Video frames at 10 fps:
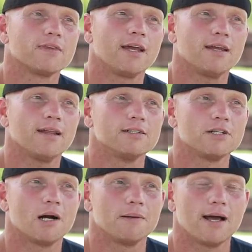taking that
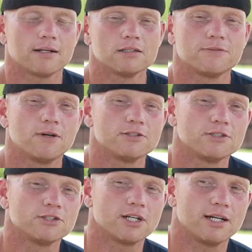job at Ackland's
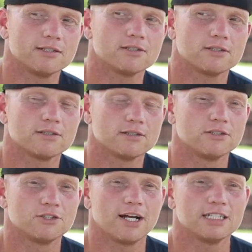Furniture
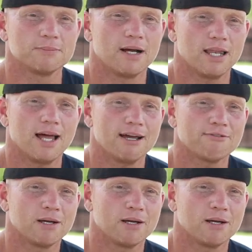changed my life.